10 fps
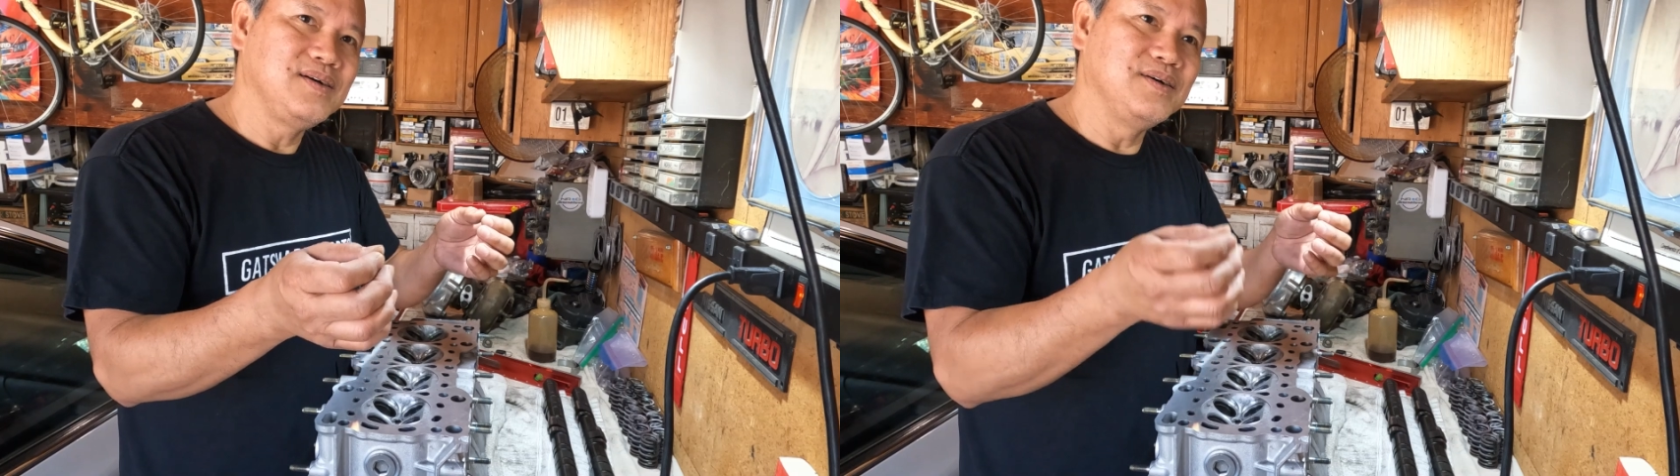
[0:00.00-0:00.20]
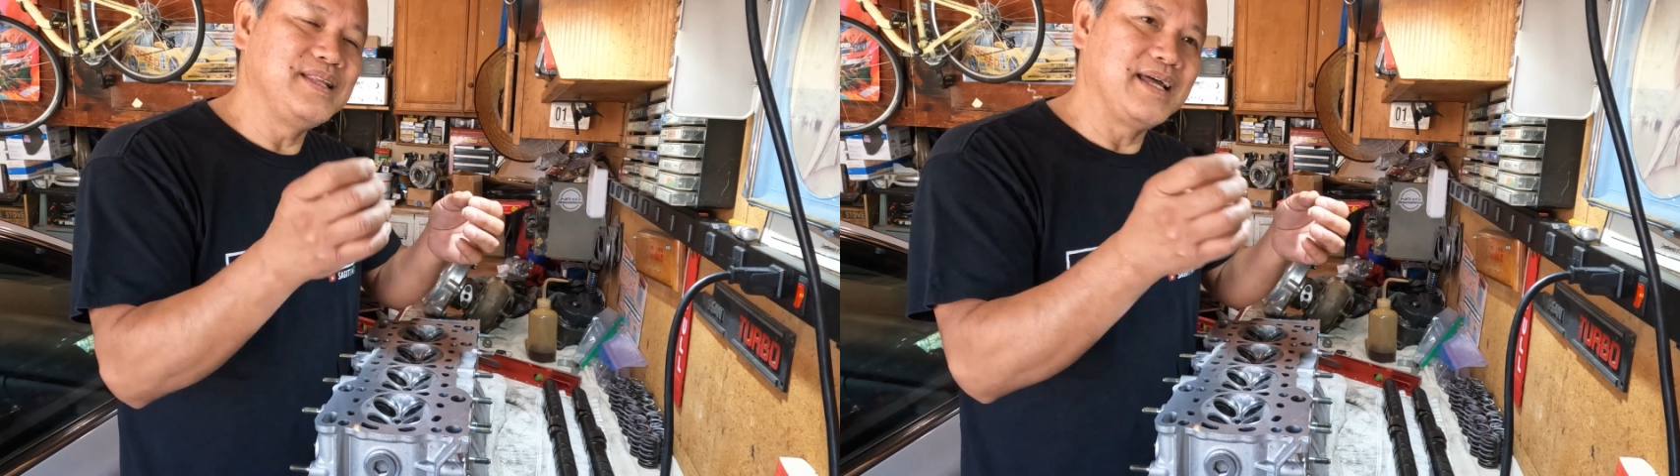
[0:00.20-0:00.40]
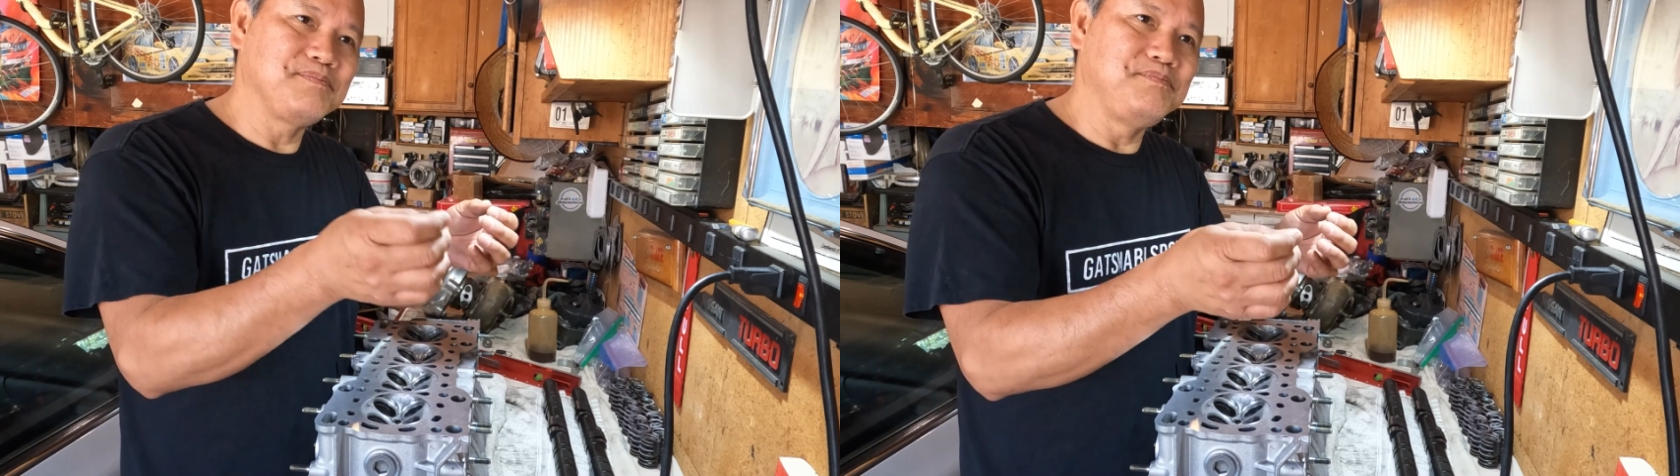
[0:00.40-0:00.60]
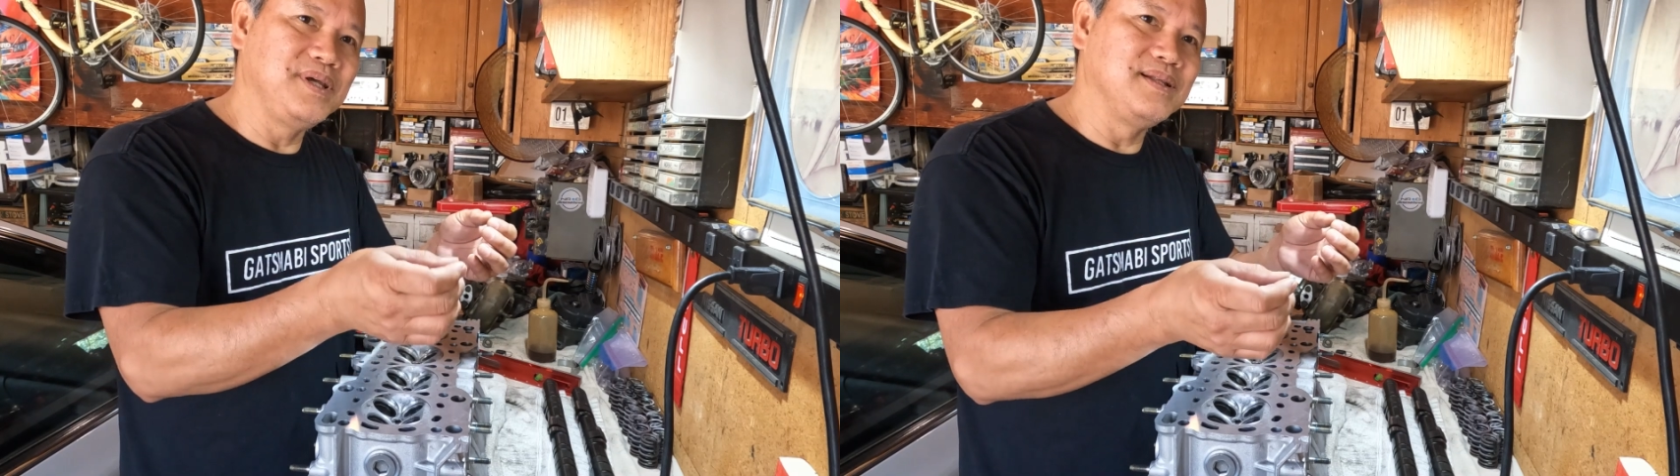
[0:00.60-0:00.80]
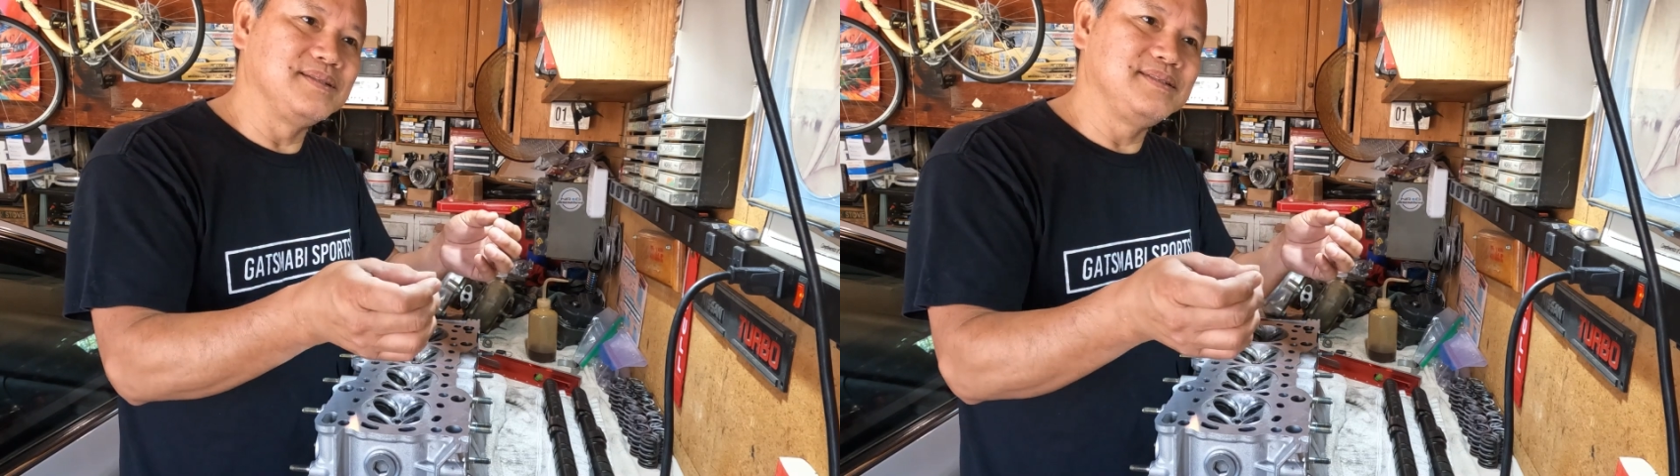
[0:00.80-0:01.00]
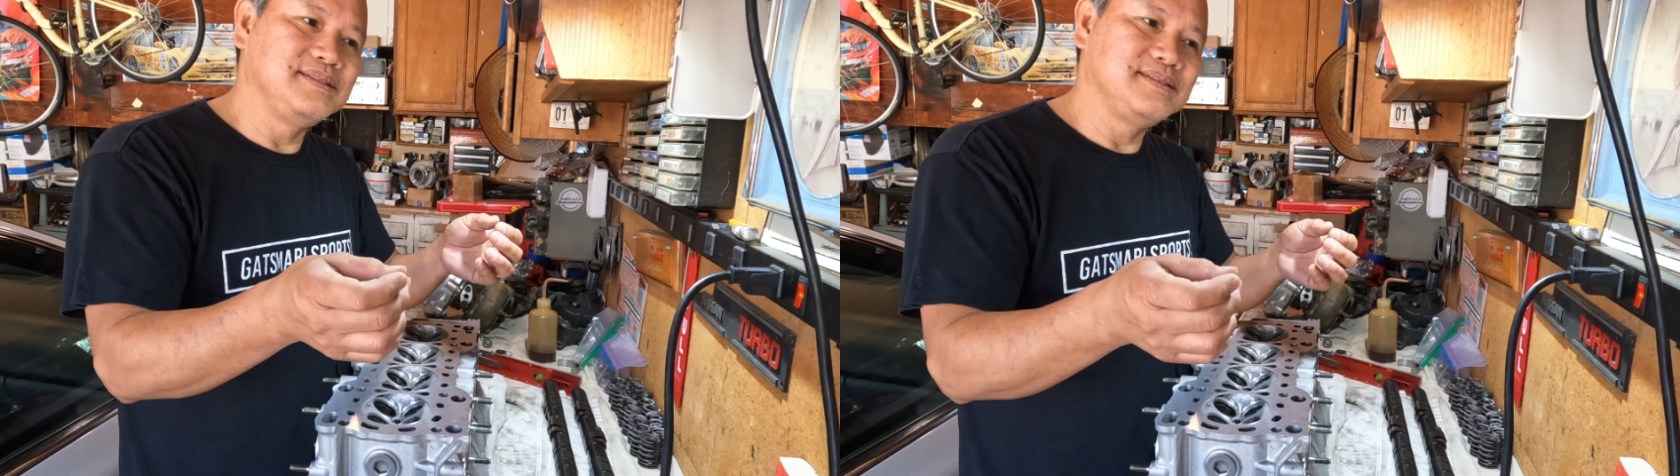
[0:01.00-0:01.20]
on that build,